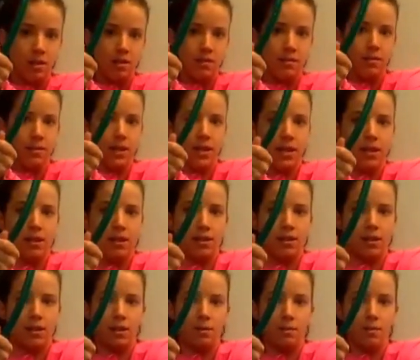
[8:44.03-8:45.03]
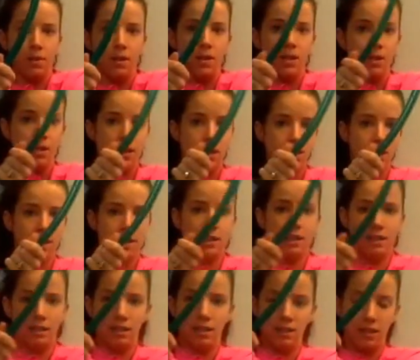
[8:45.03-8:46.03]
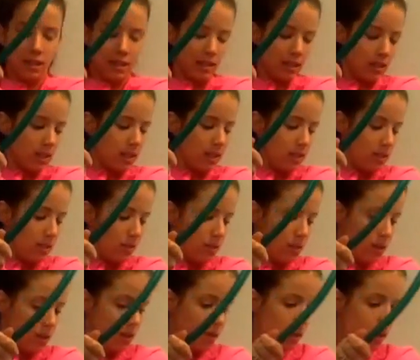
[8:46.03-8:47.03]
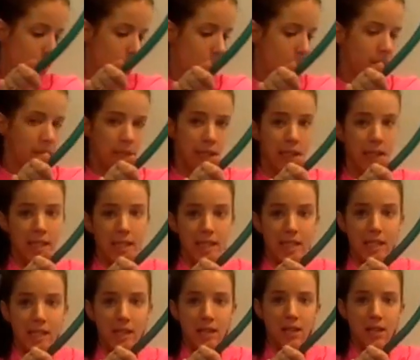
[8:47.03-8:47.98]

Right arm, it's like this. You want your thumb to lead.